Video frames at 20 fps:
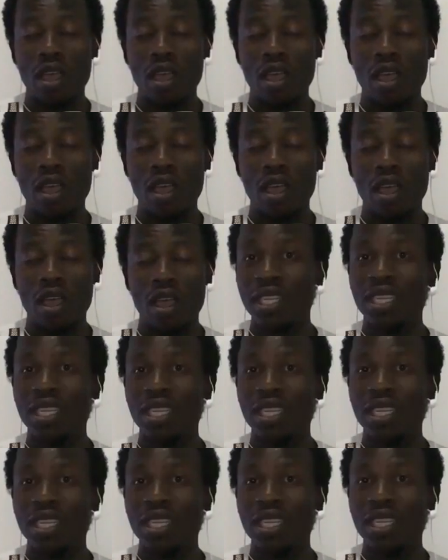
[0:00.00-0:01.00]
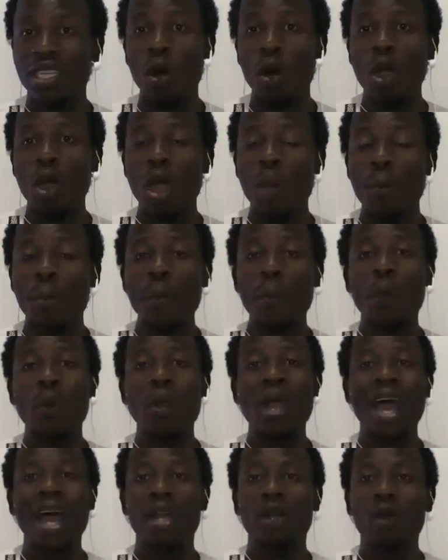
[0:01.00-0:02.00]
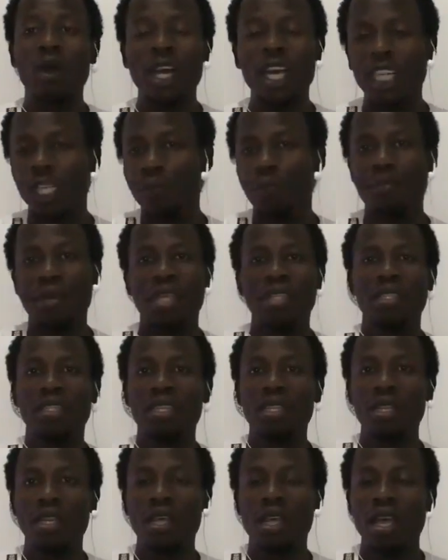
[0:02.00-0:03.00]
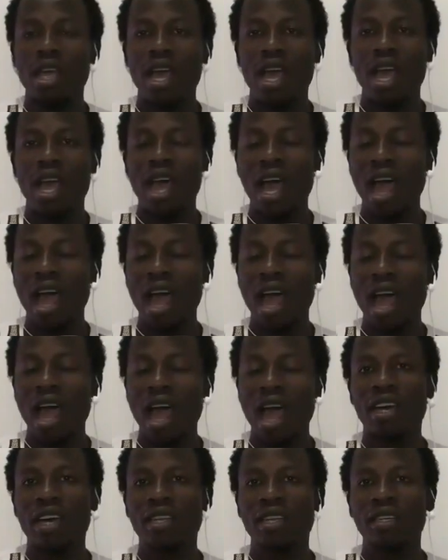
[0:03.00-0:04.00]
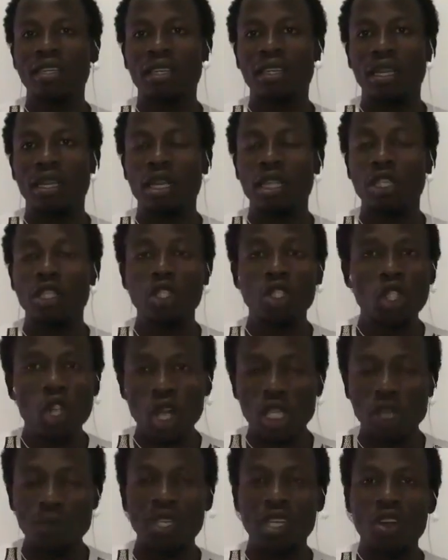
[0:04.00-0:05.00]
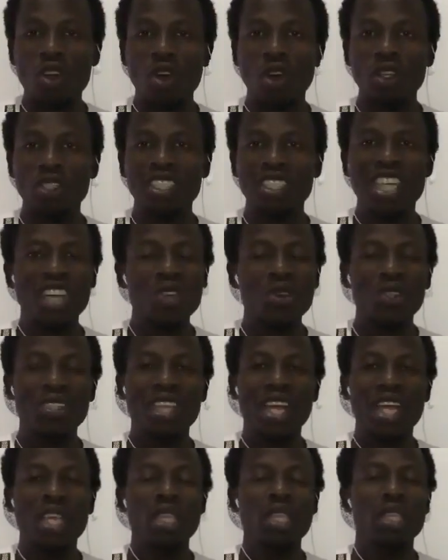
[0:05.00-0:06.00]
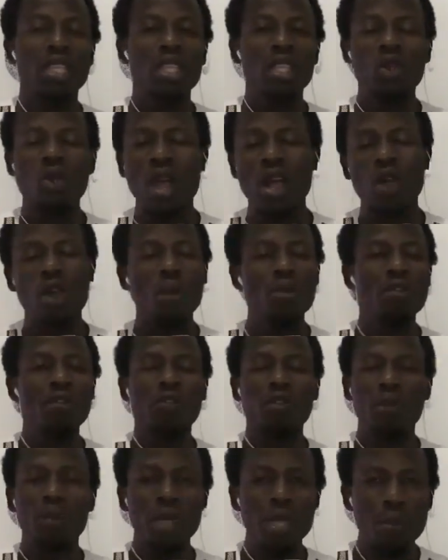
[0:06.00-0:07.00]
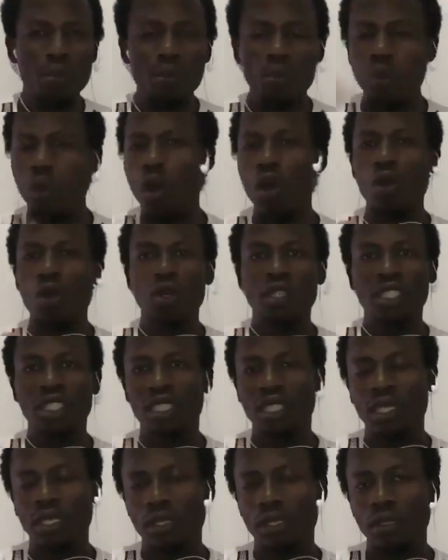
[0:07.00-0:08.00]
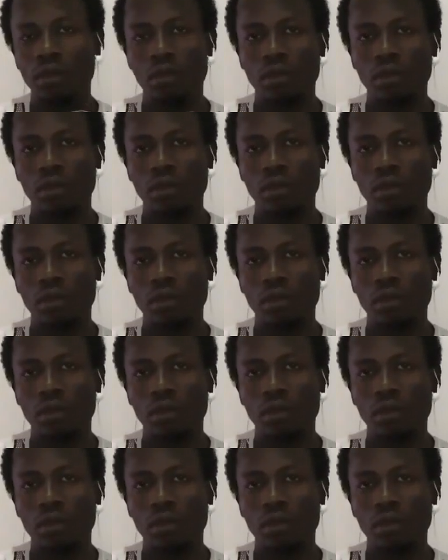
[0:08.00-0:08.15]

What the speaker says: you will see how people are not respecting African just because they know that you are coming from a poor continent.